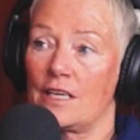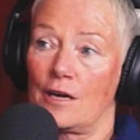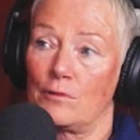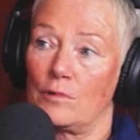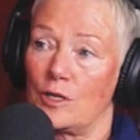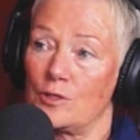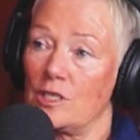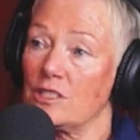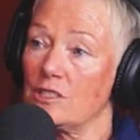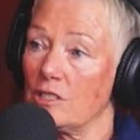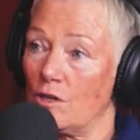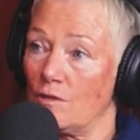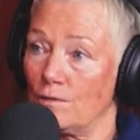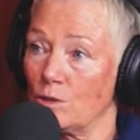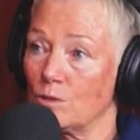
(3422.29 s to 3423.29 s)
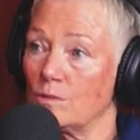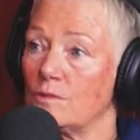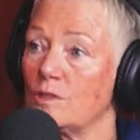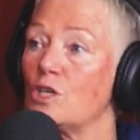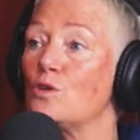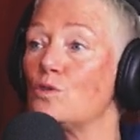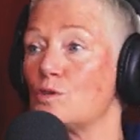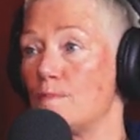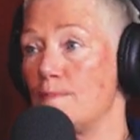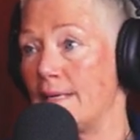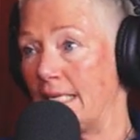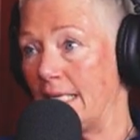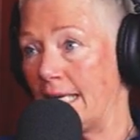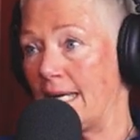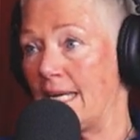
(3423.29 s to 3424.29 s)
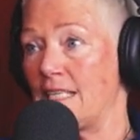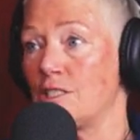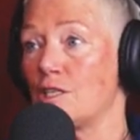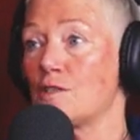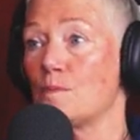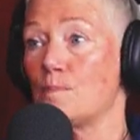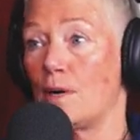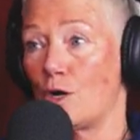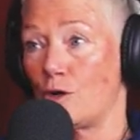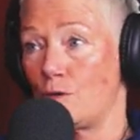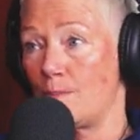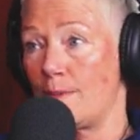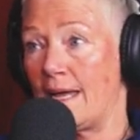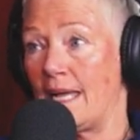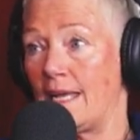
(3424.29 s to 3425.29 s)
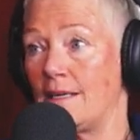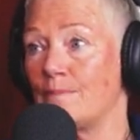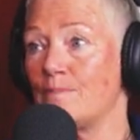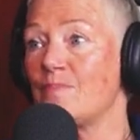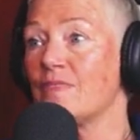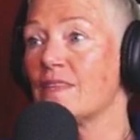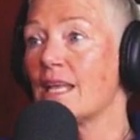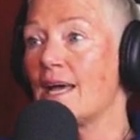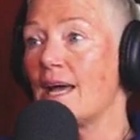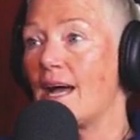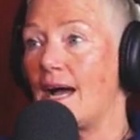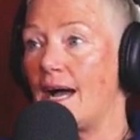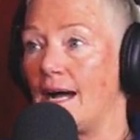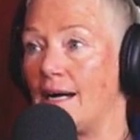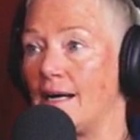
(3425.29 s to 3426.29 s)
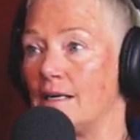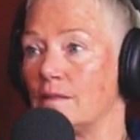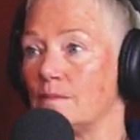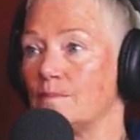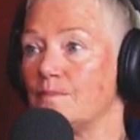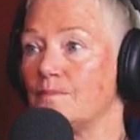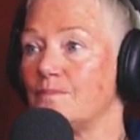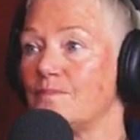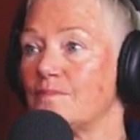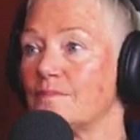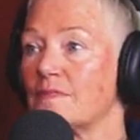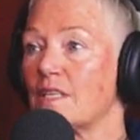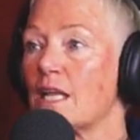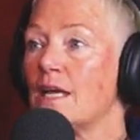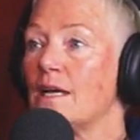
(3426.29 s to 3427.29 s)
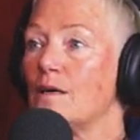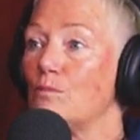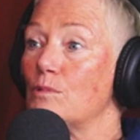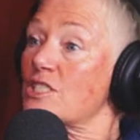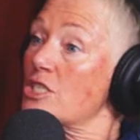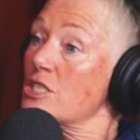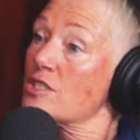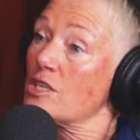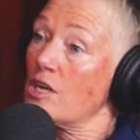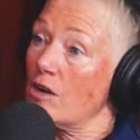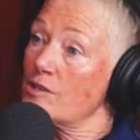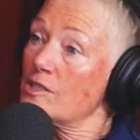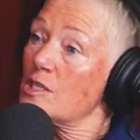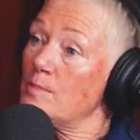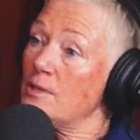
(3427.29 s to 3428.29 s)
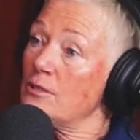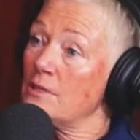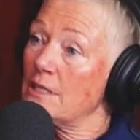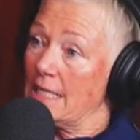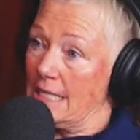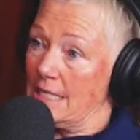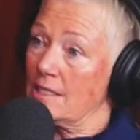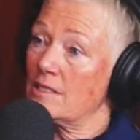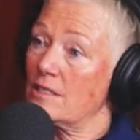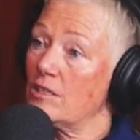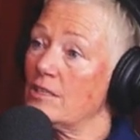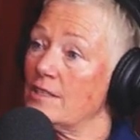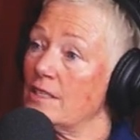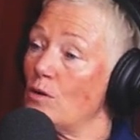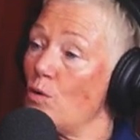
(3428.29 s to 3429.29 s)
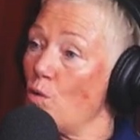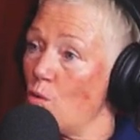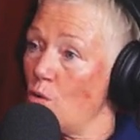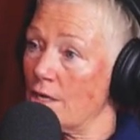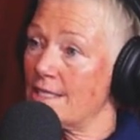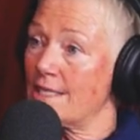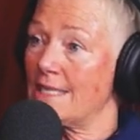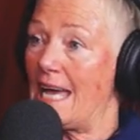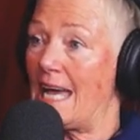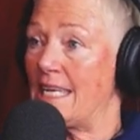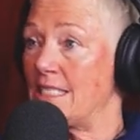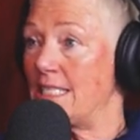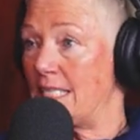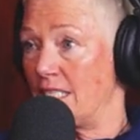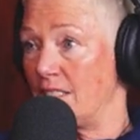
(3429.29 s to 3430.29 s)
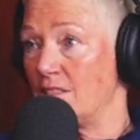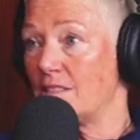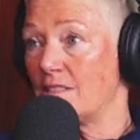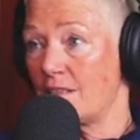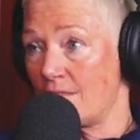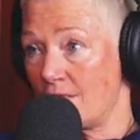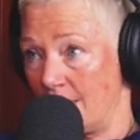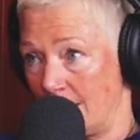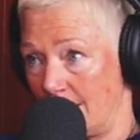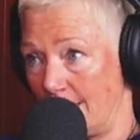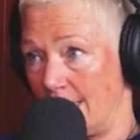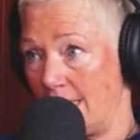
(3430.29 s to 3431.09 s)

I wrote a novel called Mila and the Bone Man. Yeah. Um, okay which is going to be released on the August the 18th this